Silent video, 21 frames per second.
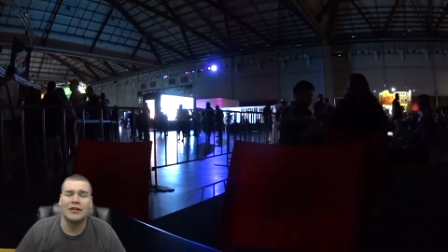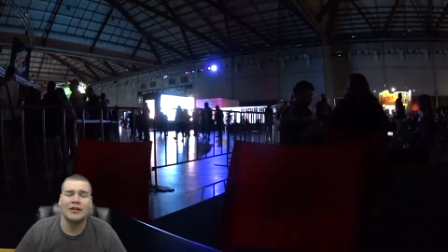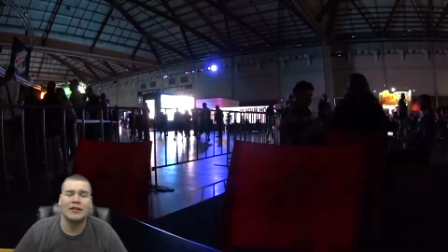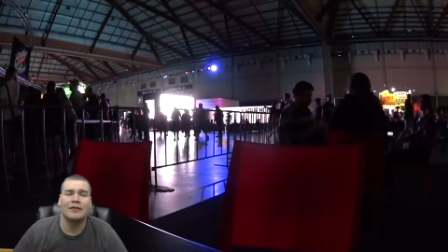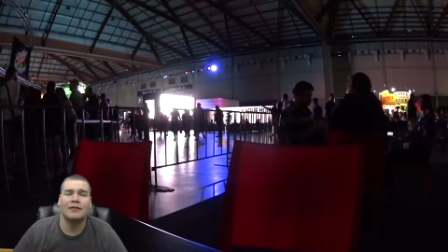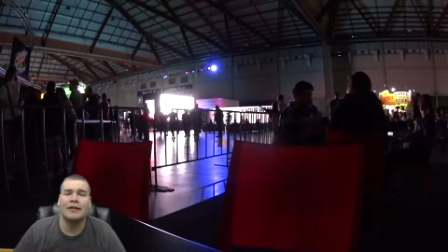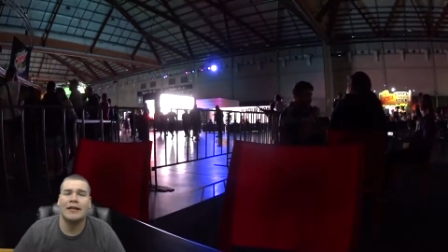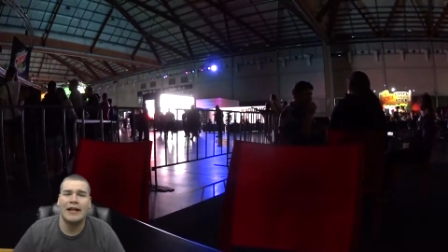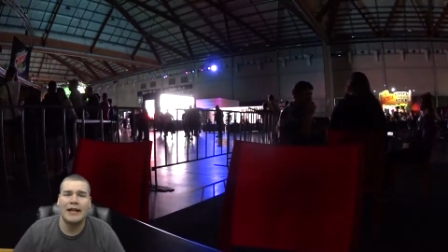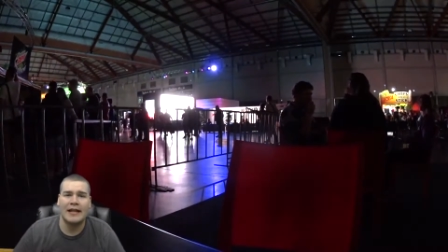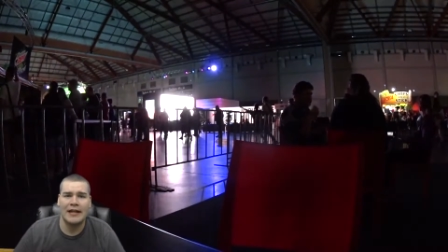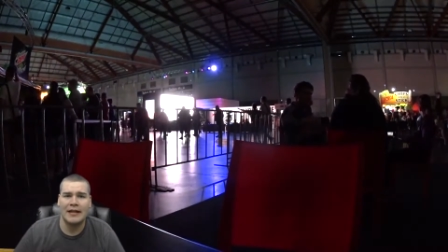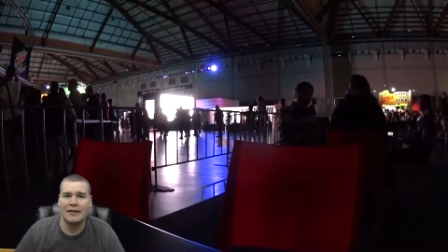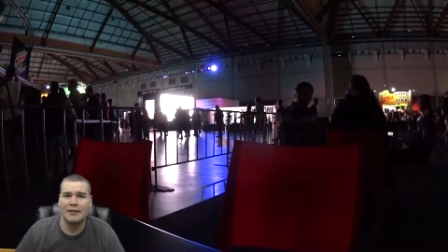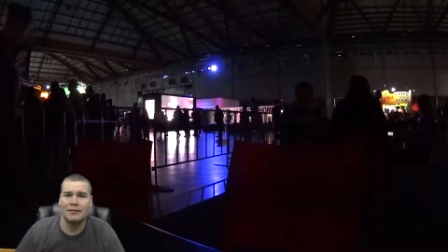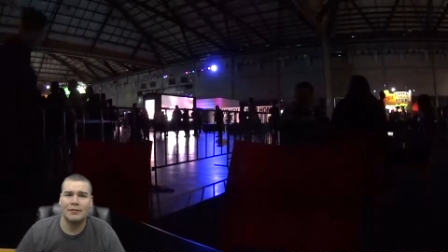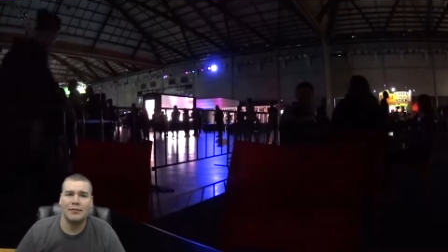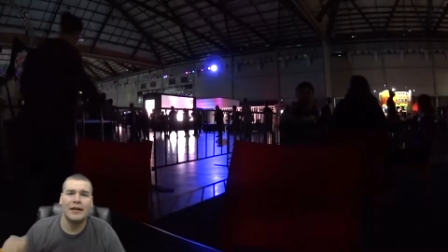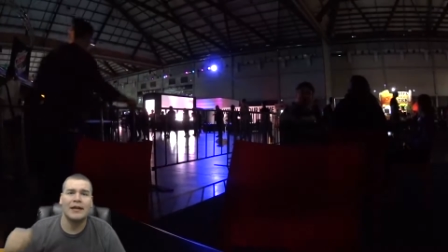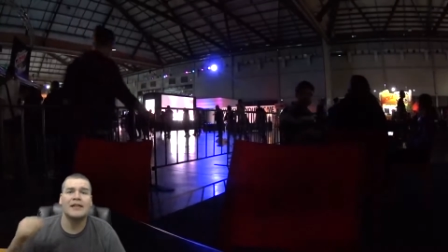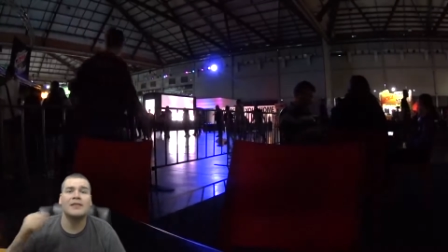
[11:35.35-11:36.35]
You could get
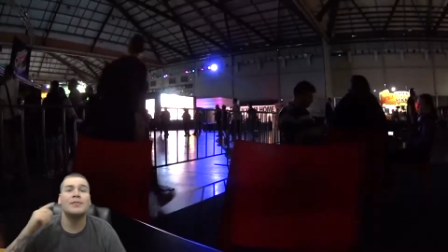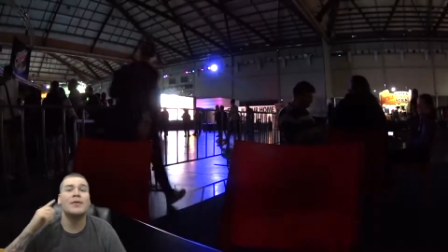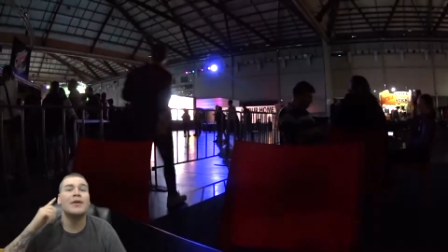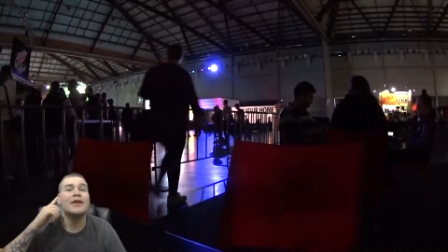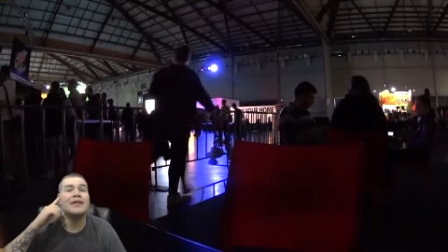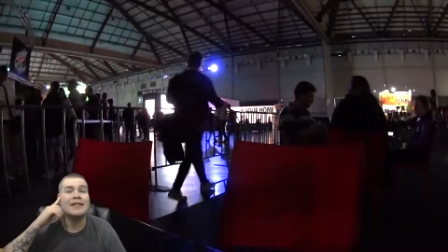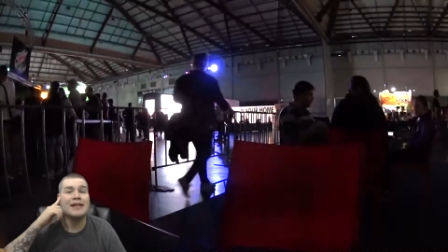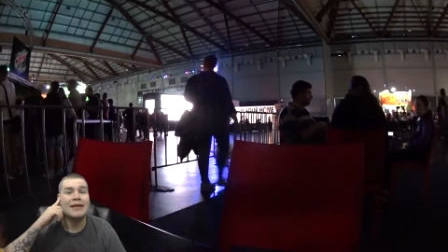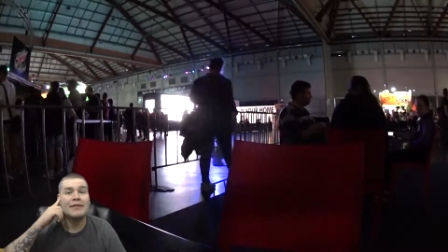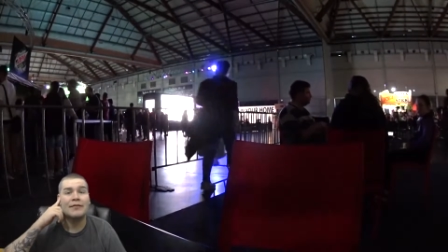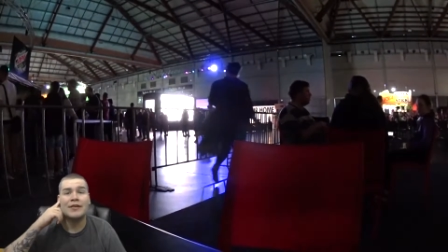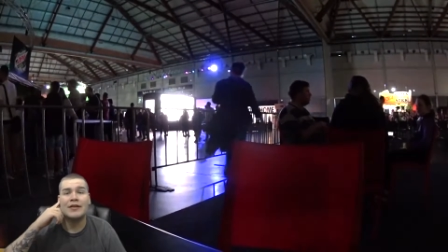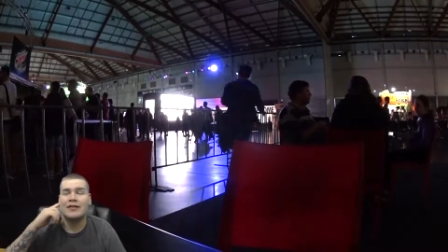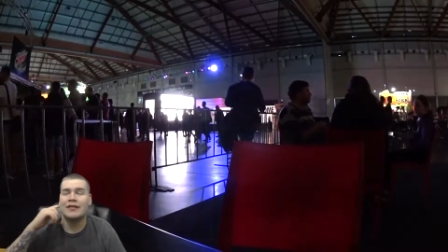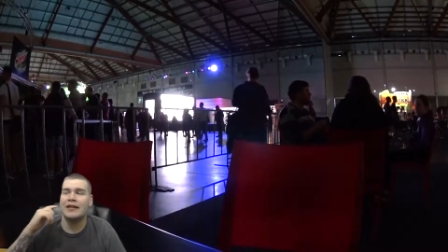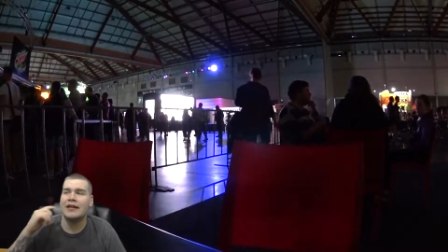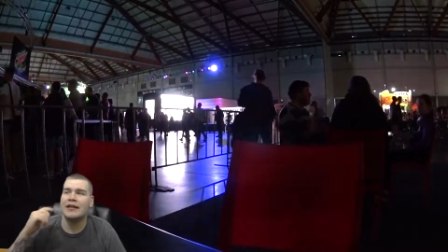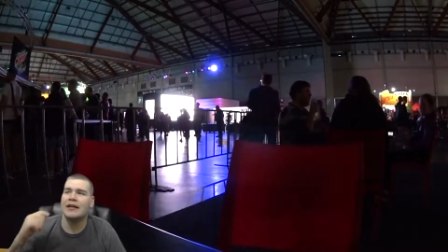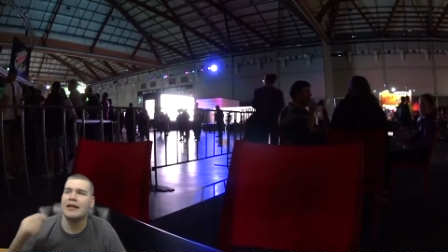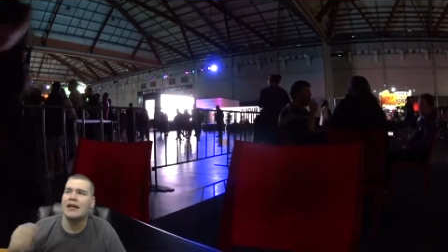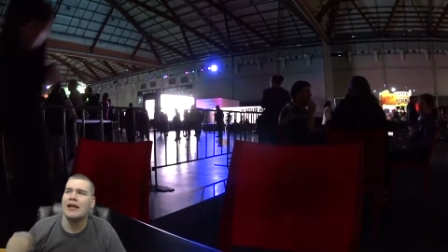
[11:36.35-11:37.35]
in, experience
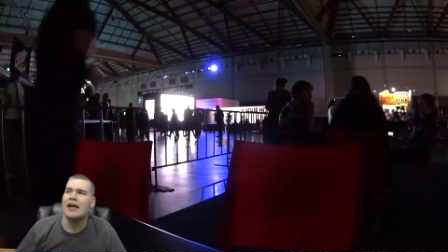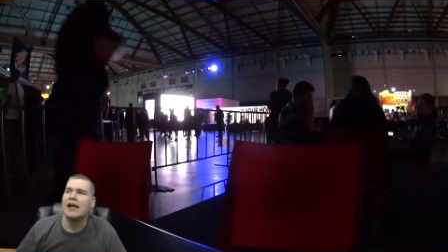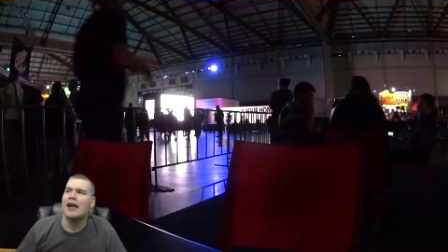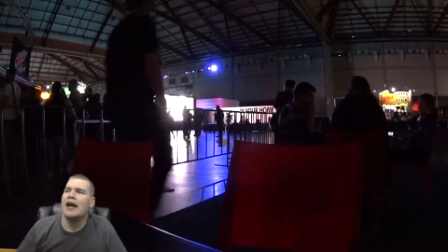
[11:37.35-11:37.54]
everything.